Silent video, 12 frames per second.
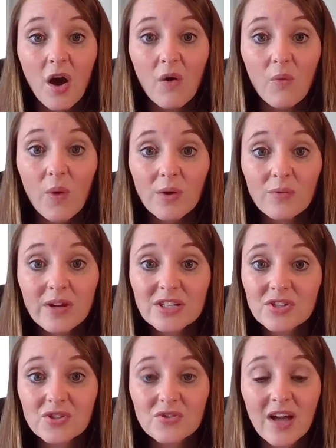one way to
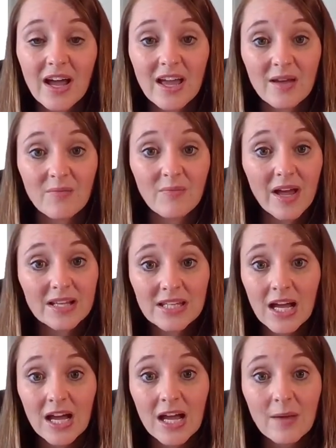do that at
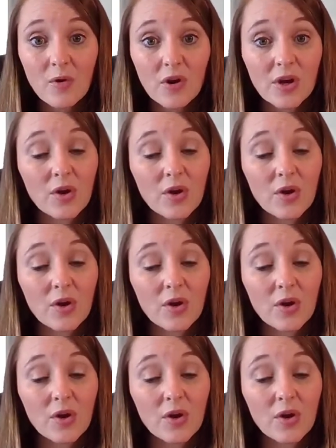bedtime or in